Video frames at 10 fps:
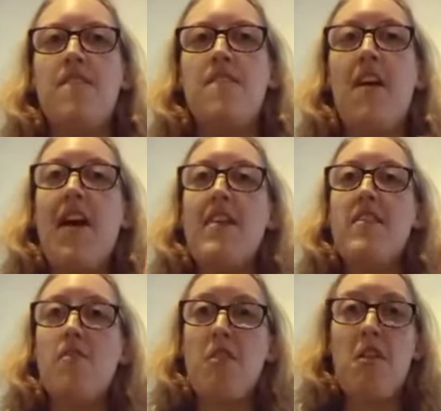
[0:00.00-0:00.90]
five
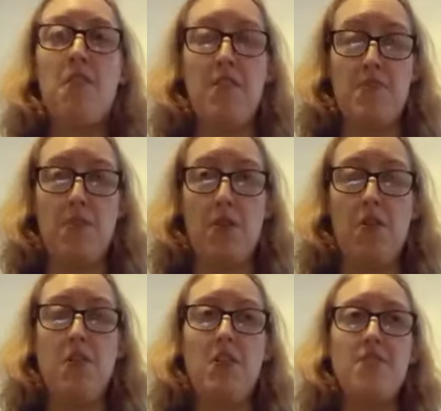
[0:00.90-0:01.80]
Christmas
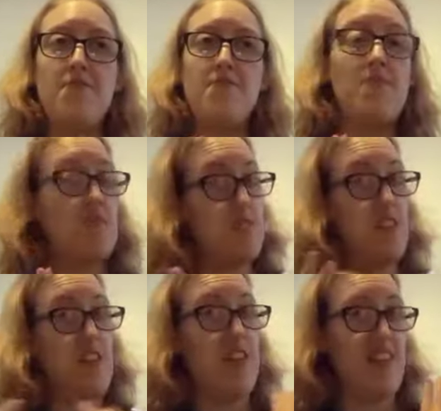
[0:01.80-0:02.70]
books
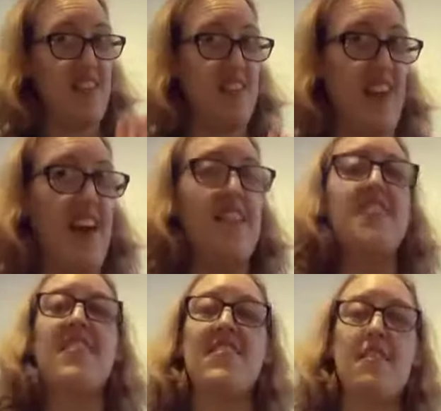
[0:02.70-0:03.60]
in
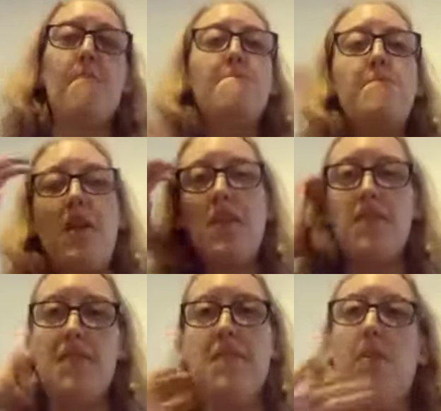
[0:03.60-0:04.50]
December
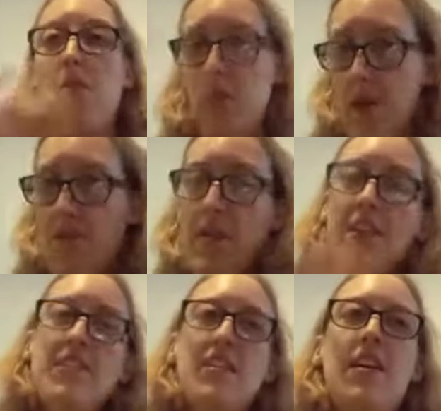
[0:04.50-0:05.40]
before
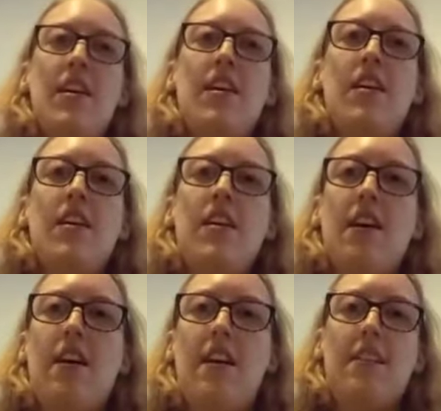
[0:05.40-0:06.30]
Christmas.
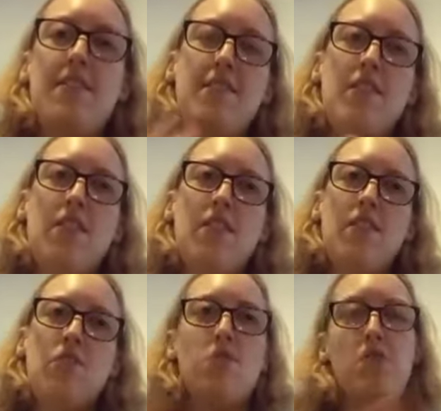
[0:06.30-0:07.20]
I
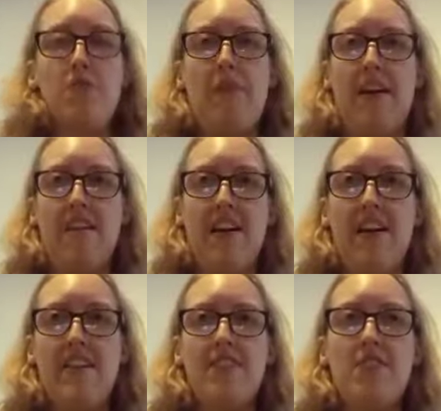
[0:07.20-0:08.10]
talk about
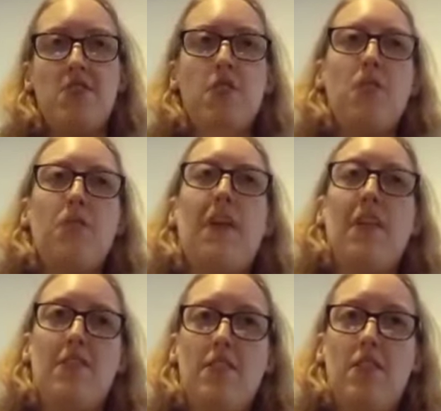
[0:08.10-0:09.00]
it, talk
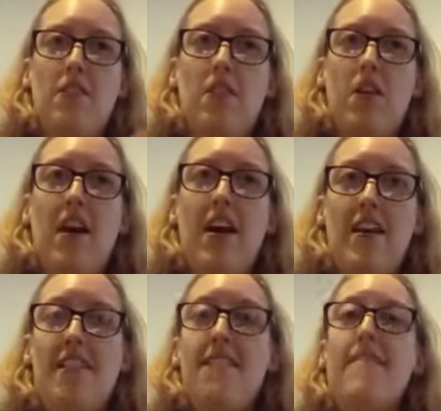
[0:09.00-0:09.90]
about
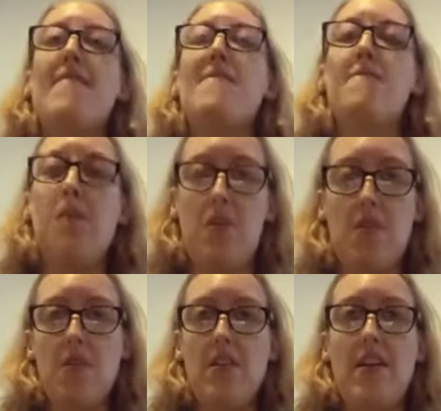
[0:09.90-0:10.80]
each
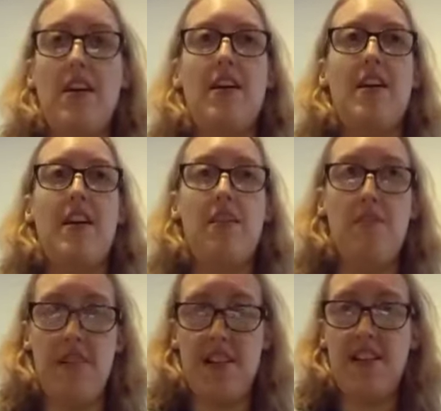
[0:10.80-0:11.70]
book I
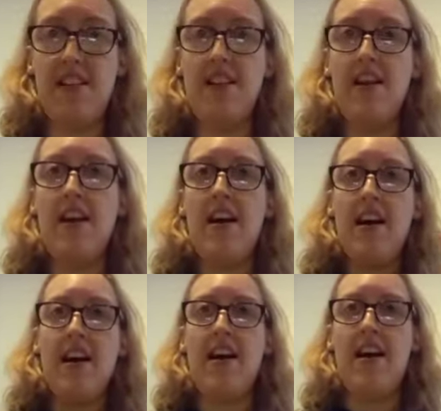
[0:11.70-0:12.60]
read
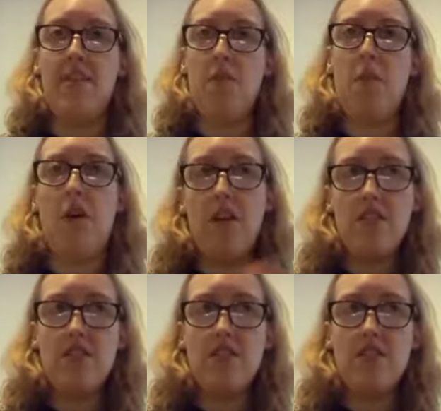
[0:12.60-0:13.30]
and what